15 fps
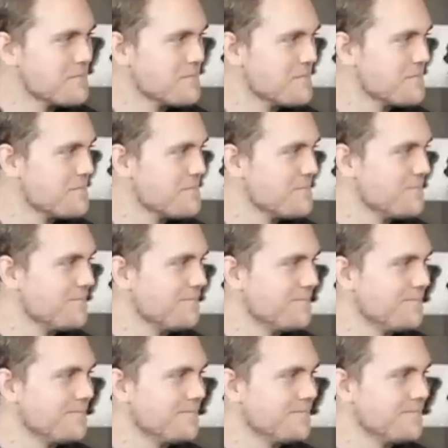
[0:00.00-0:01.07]

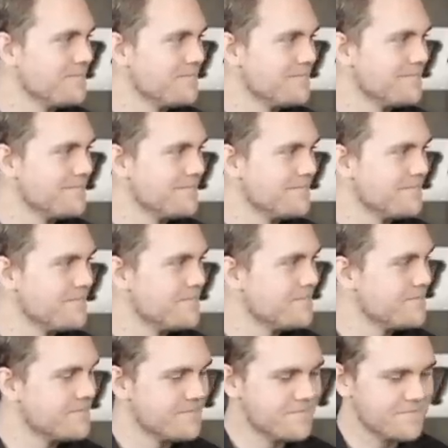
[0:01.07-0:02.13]

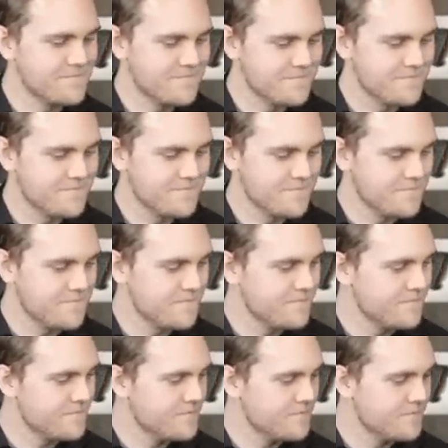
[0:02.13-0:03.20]

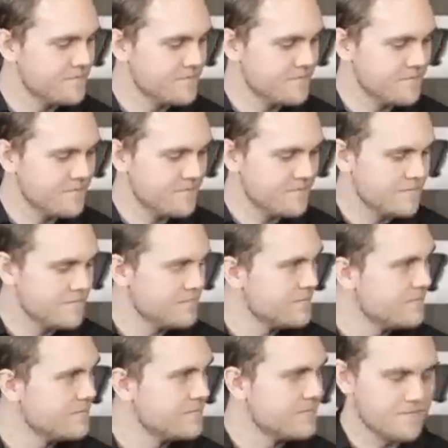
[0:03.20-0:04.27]

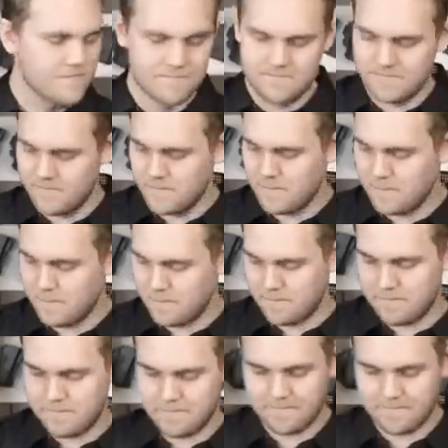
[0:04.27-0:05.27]
(not speaking)